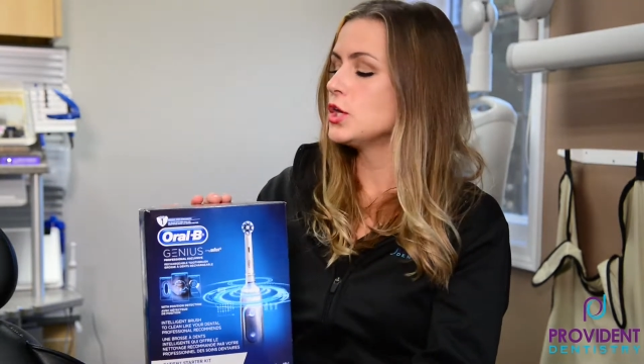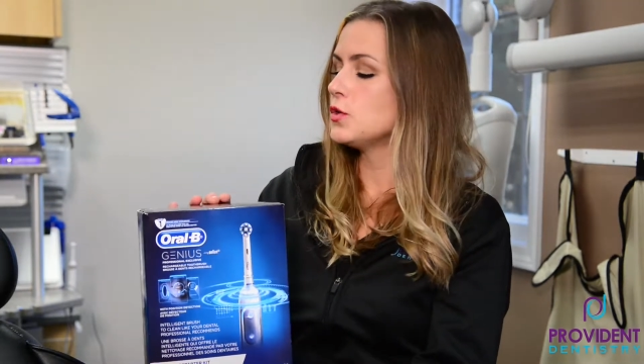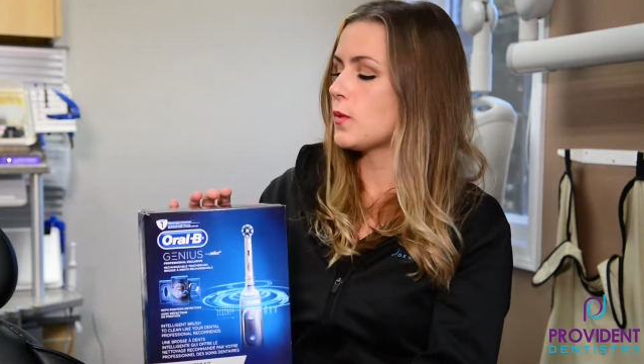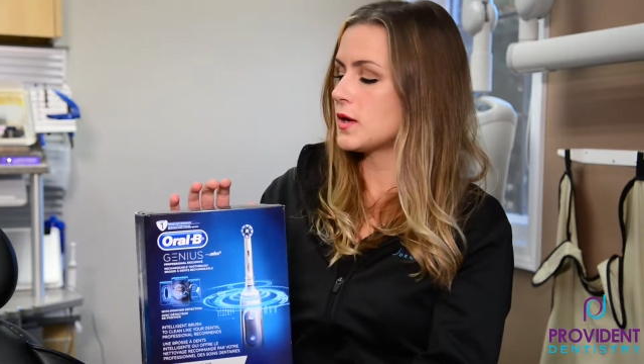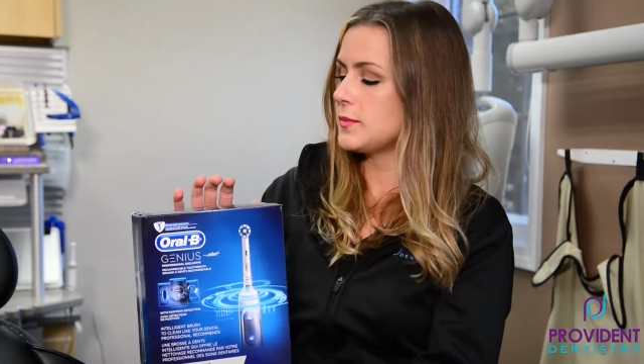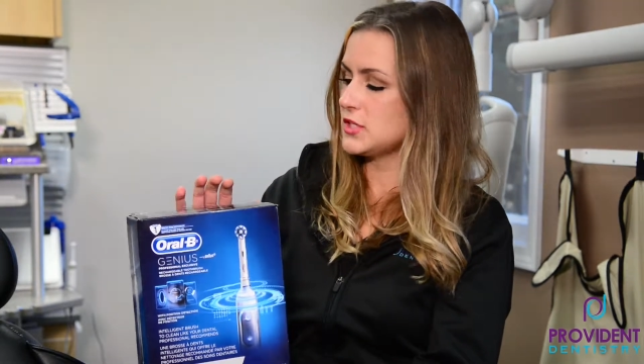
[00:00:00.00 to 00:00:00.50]

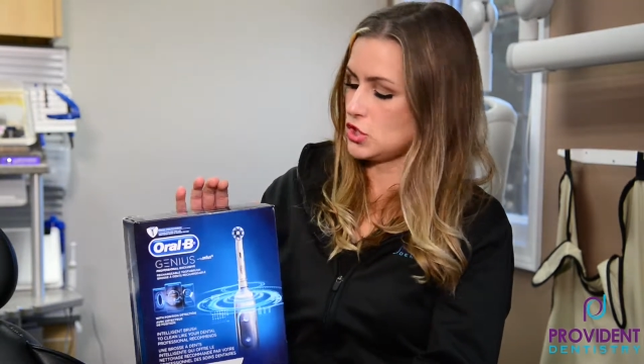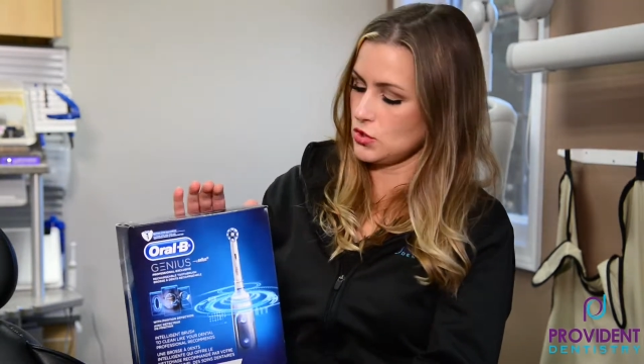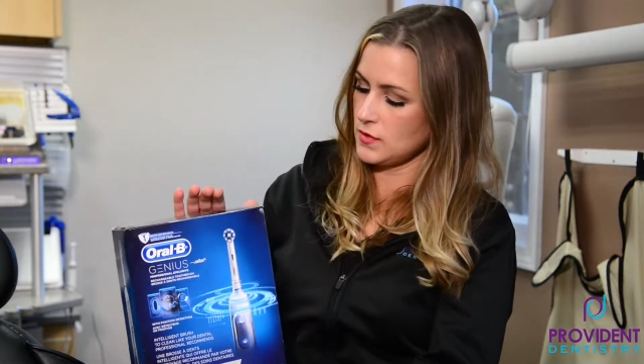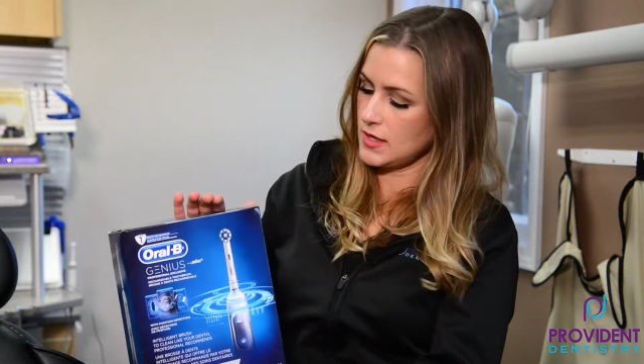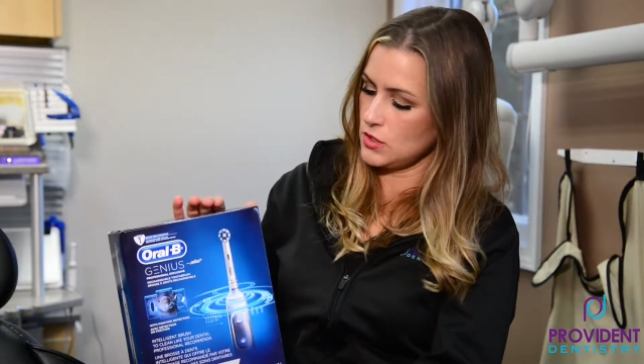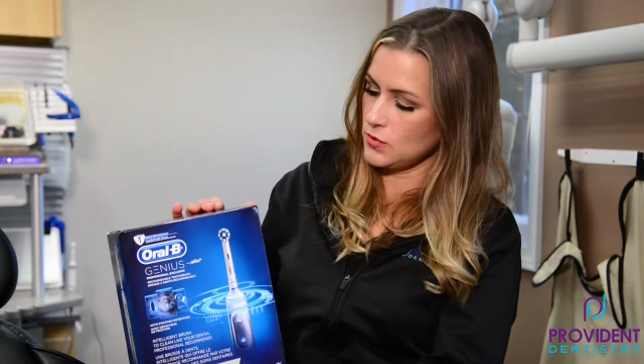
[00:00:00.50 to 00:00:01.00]
You want to make
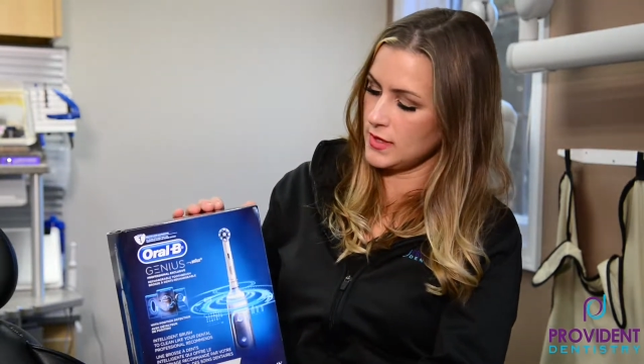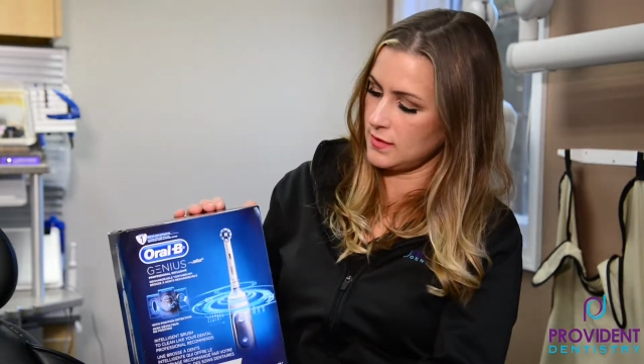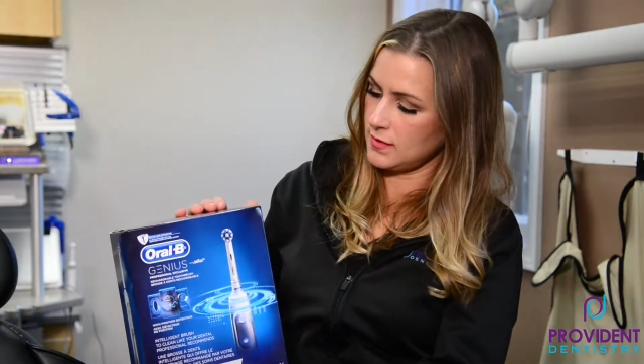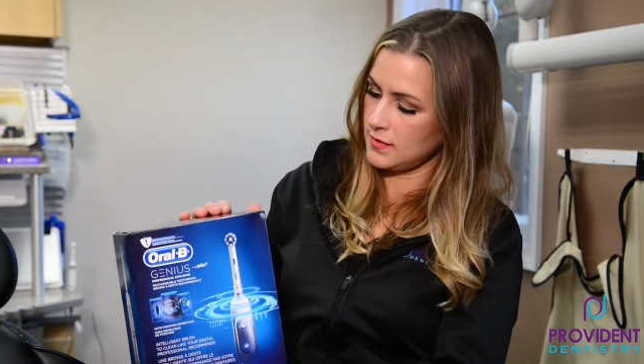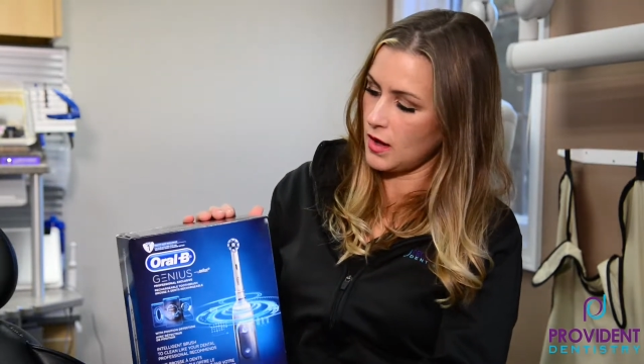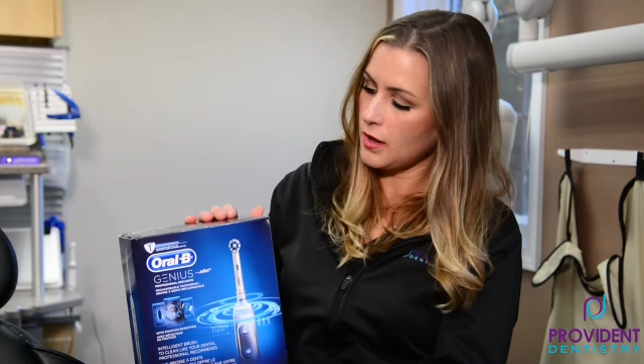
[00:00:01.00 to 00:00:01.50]
sure that you get
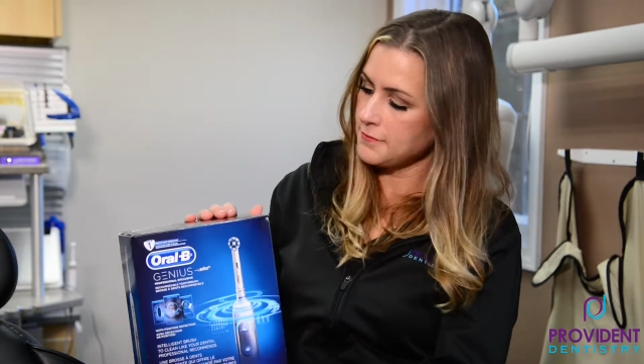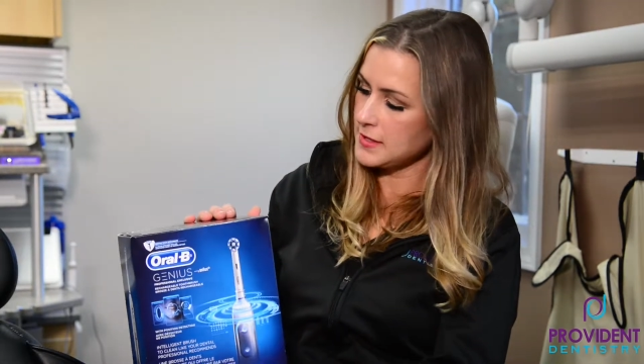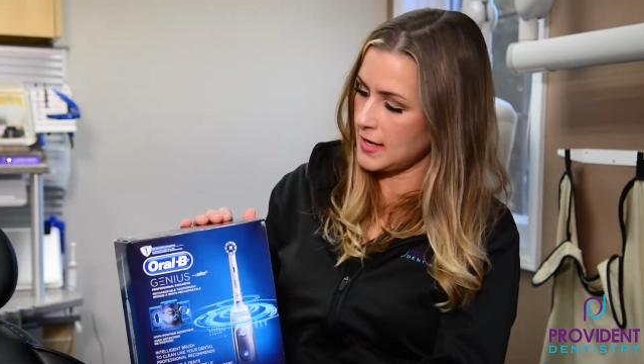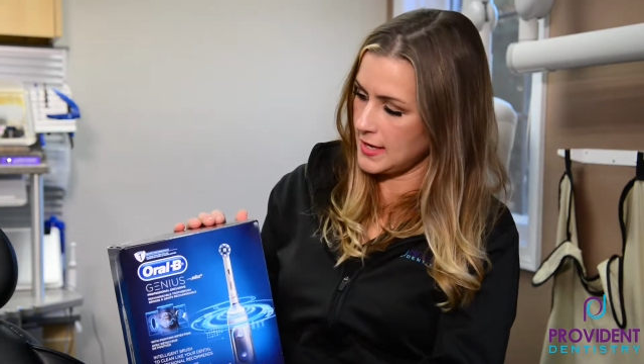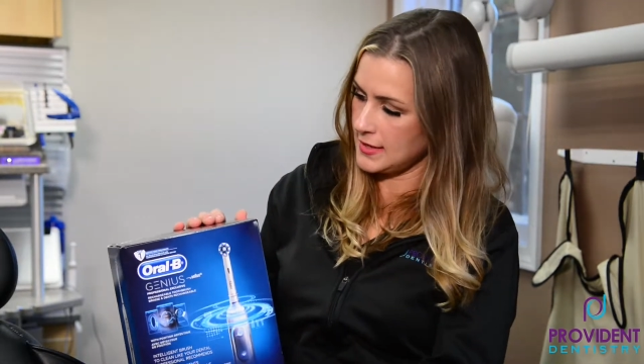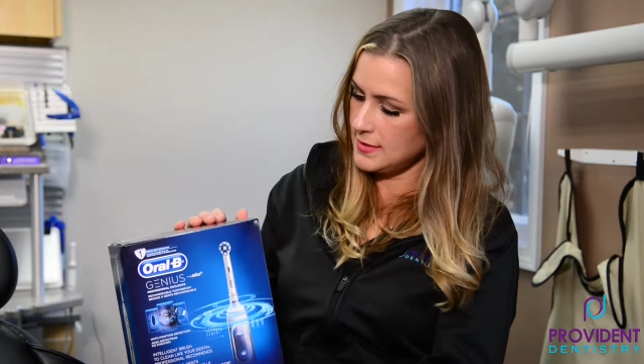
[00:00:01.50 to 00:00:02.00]
a soft
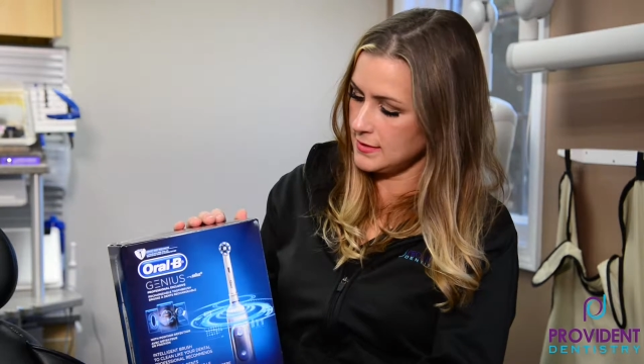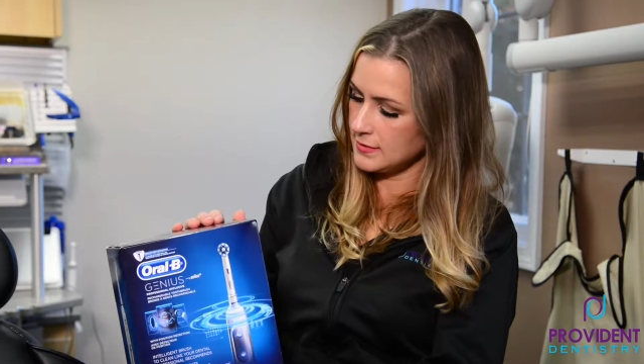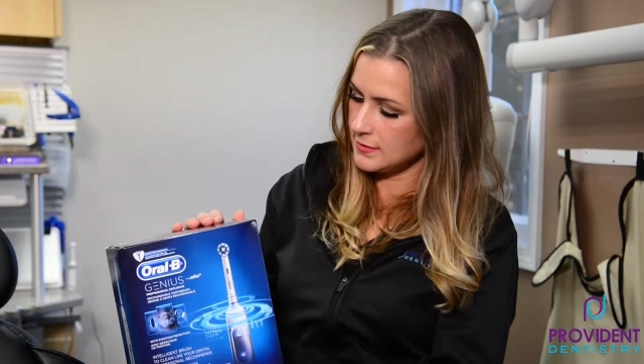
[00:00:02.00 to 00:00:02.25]
head.